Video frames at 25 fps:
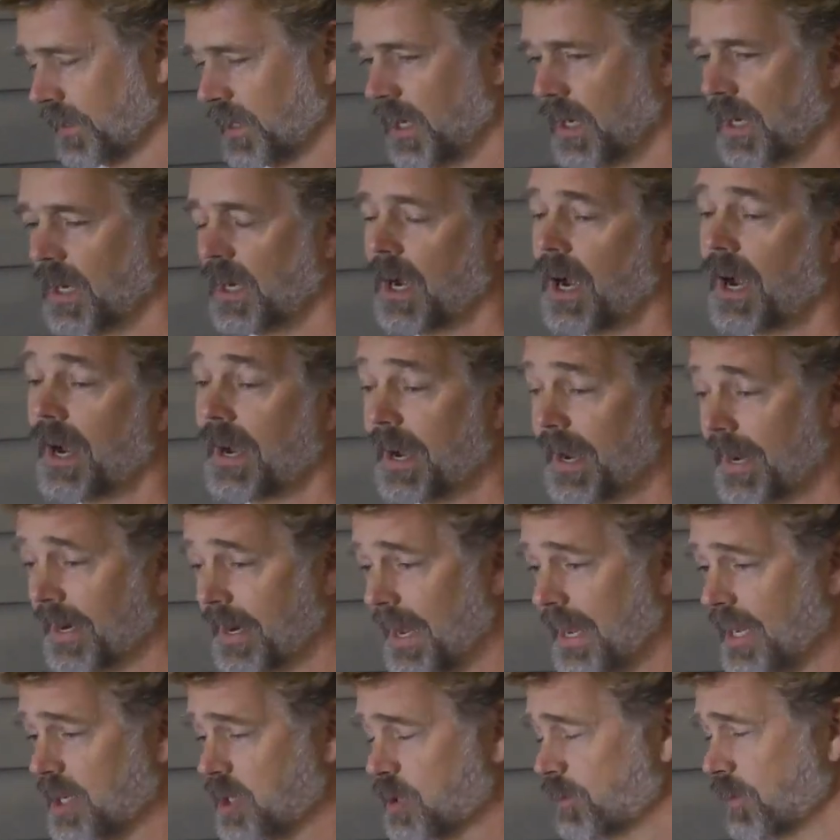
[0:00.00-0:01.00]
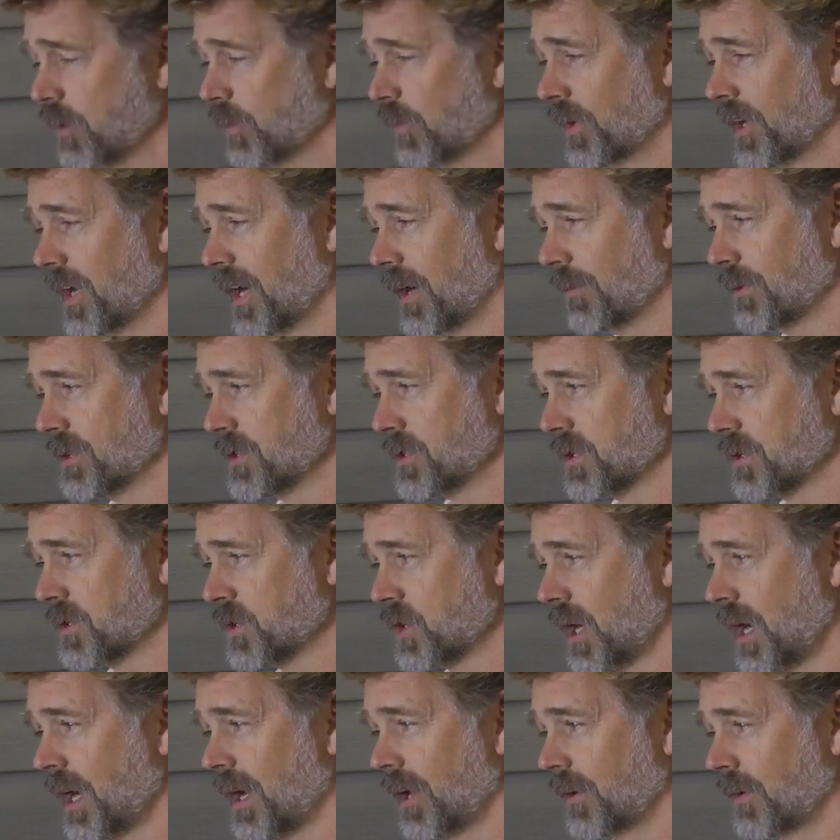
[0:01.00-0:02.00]
I had asthma when I was a
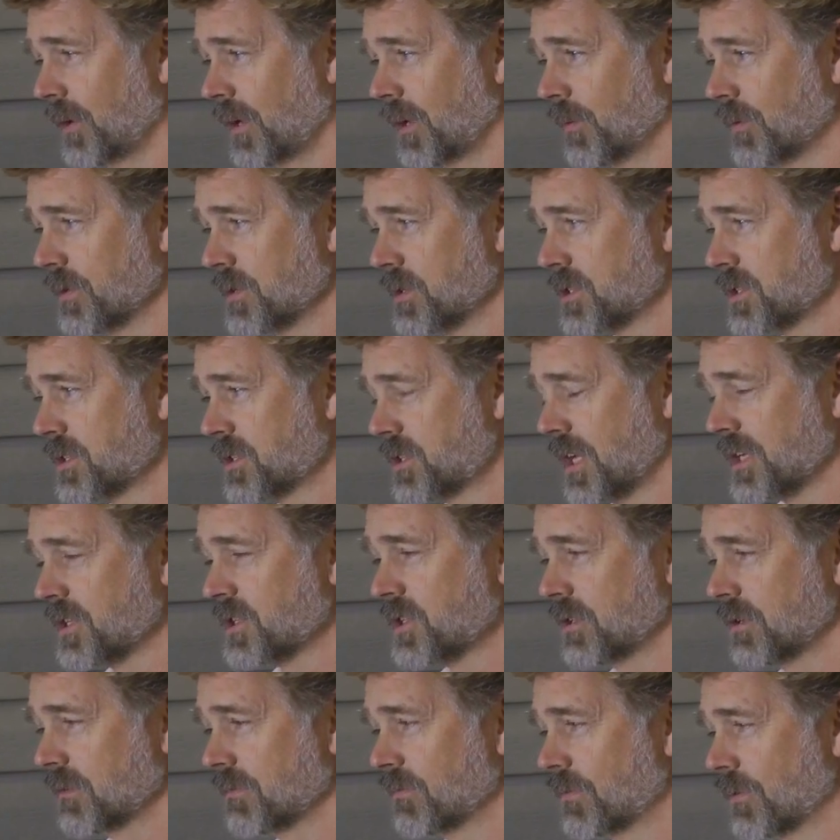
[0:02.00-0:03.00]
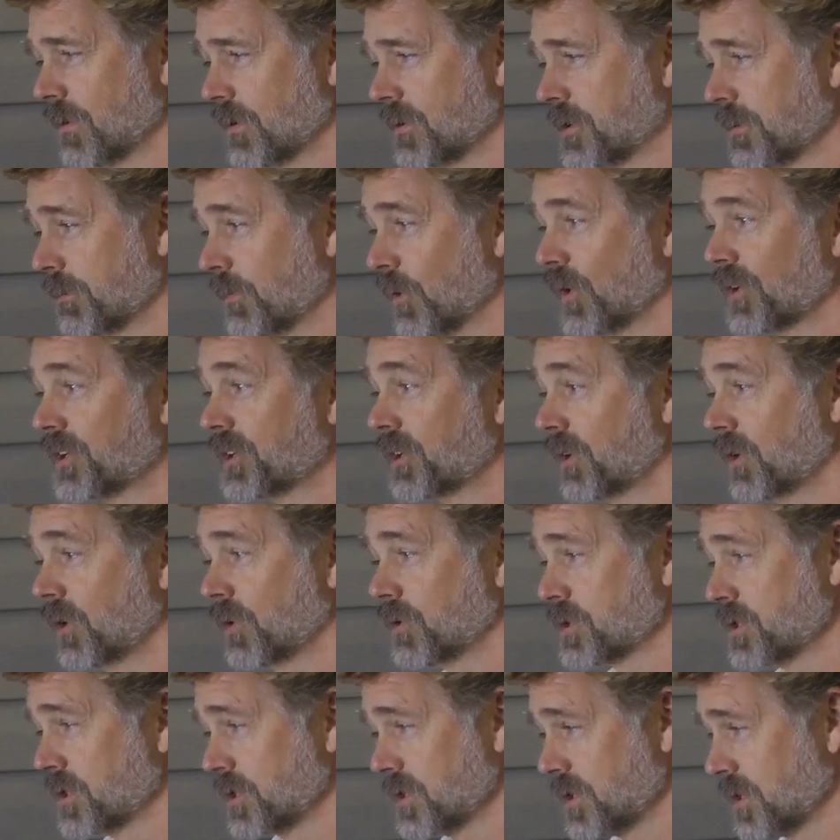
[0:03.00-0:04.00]
child. I was tested for
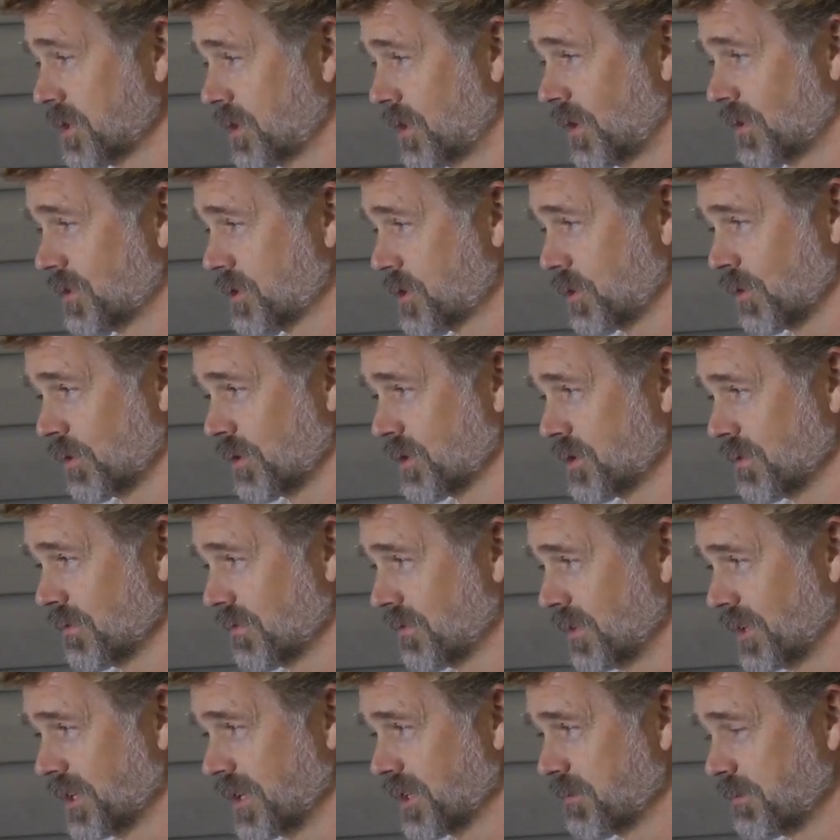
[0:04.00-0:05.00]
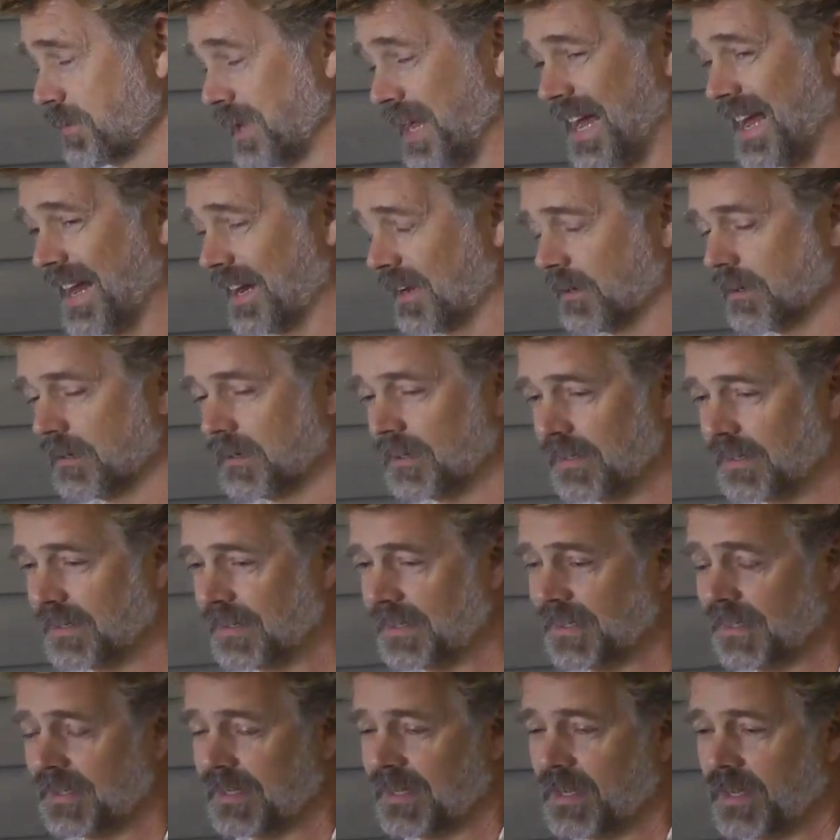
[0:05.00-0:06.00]
tuberculosis and all sorts of things, bad
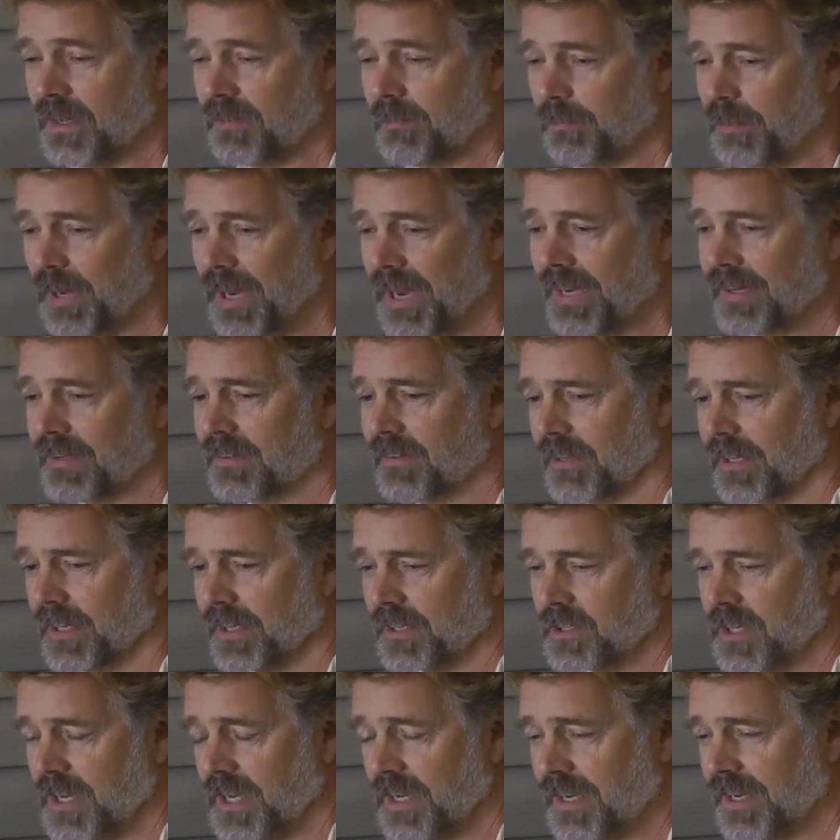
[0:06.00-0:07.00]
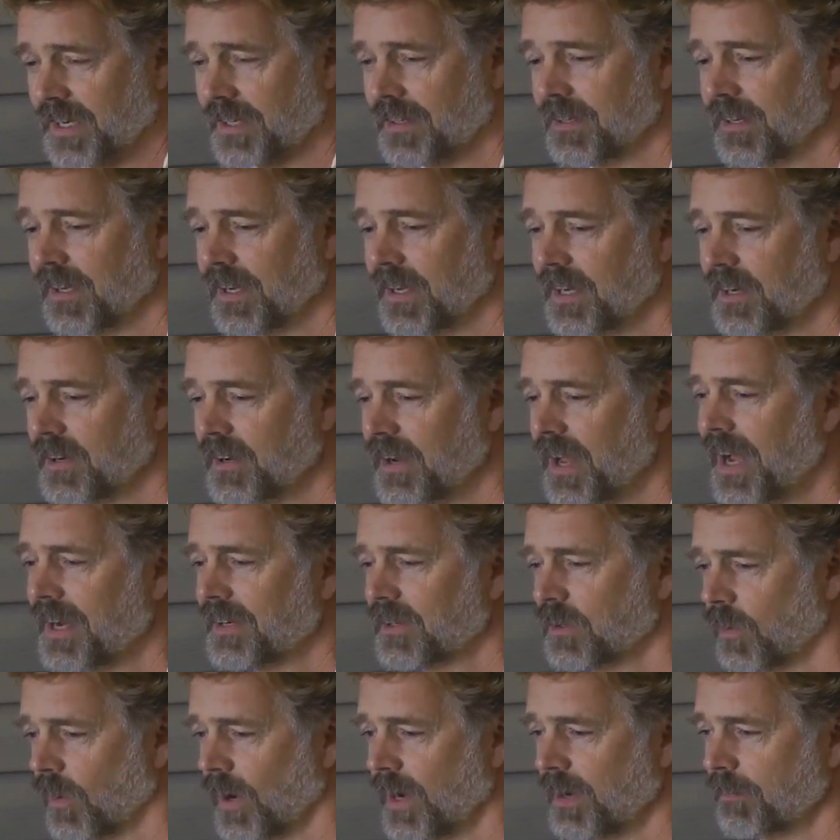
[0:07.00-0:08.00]
things. I had
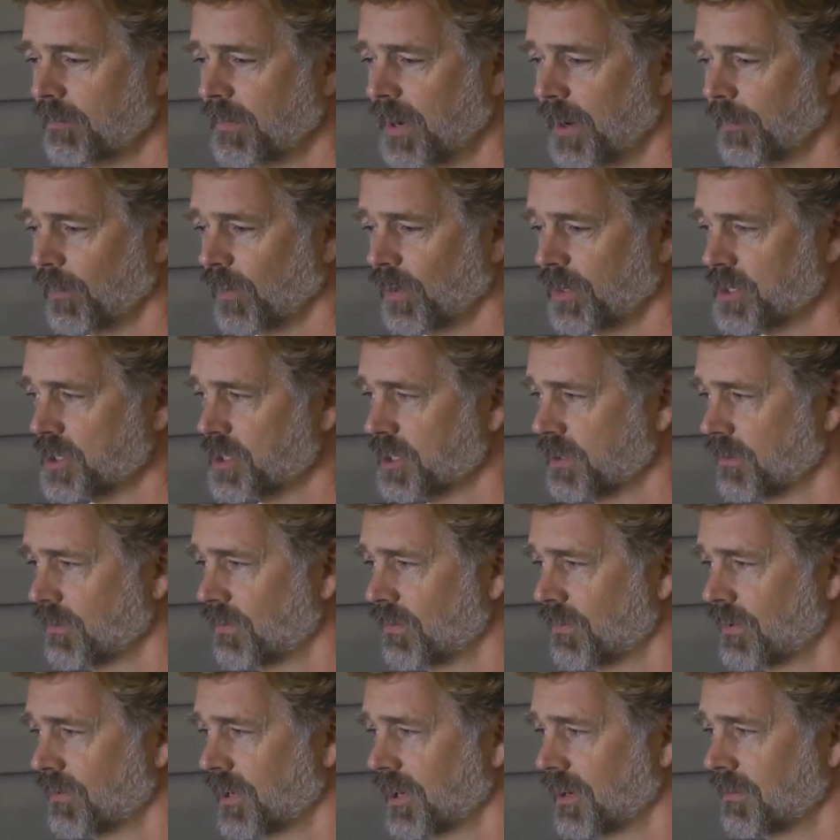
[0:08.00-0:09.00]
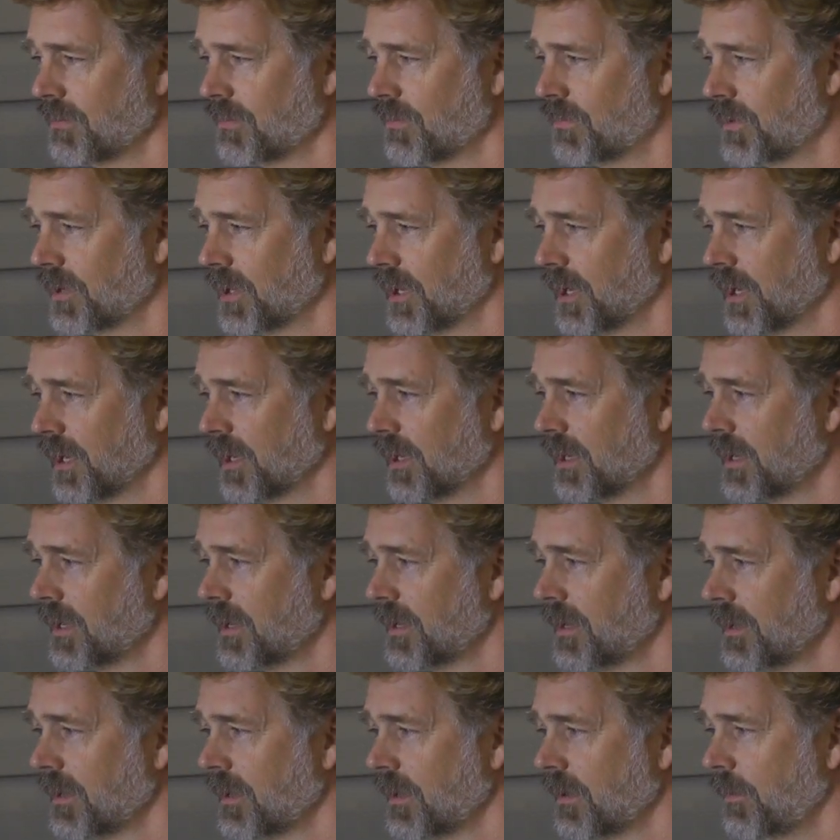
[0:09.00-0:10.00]
not great memories of
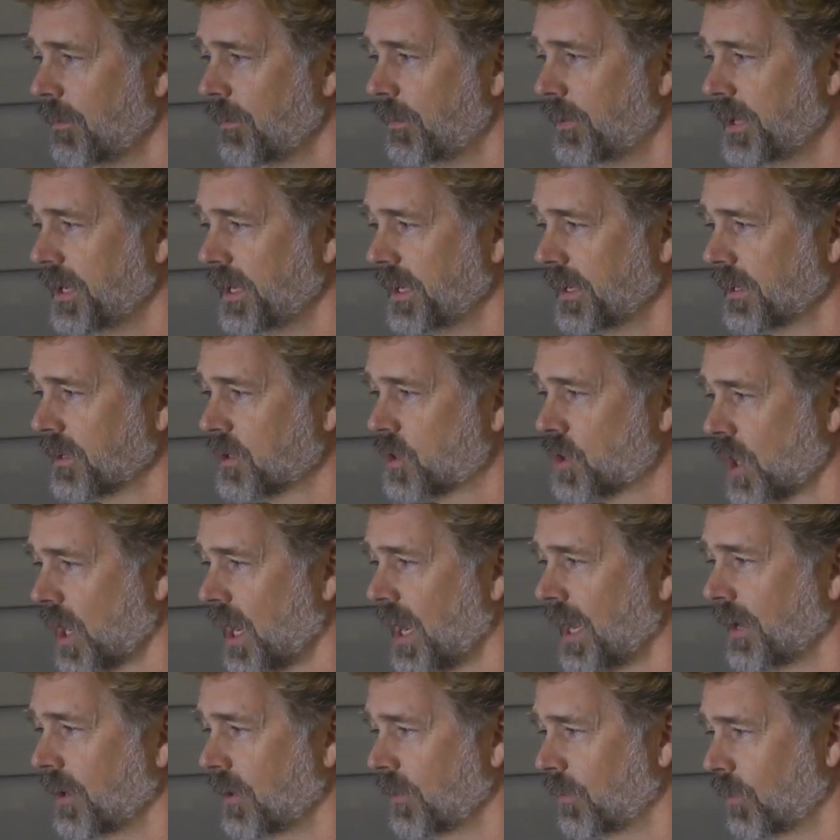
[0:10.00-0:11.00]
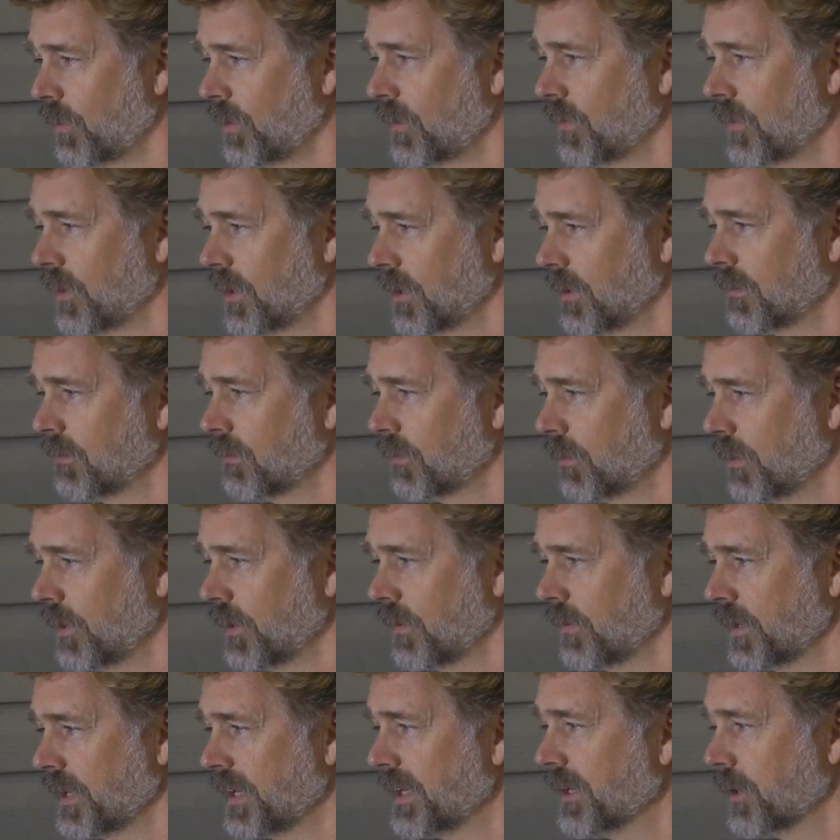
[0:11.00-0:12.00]
being a child with
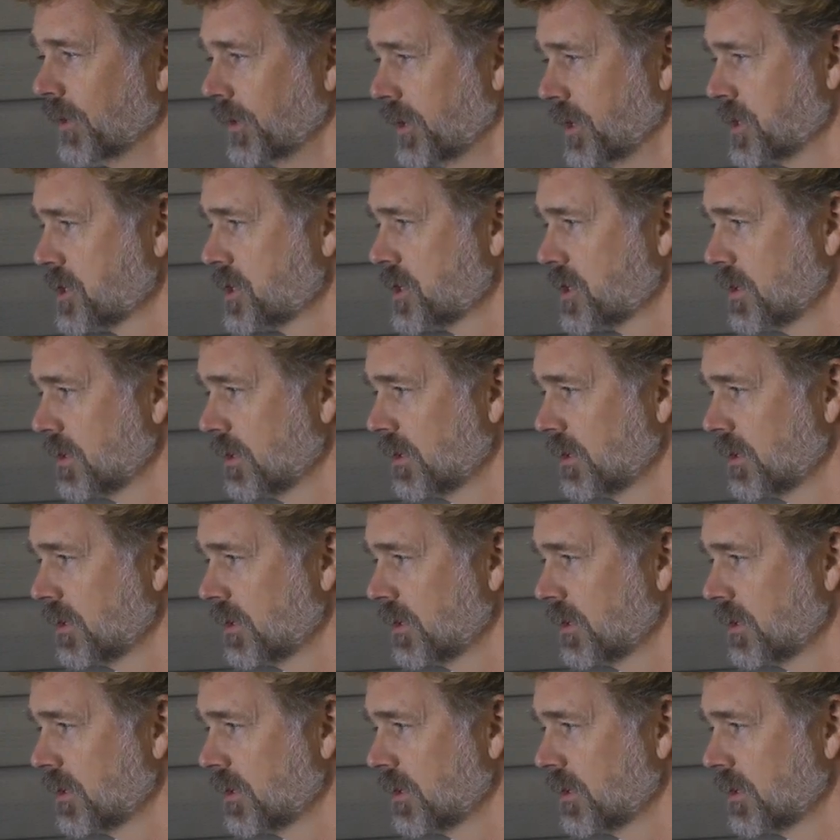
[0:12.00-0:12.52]
an illness.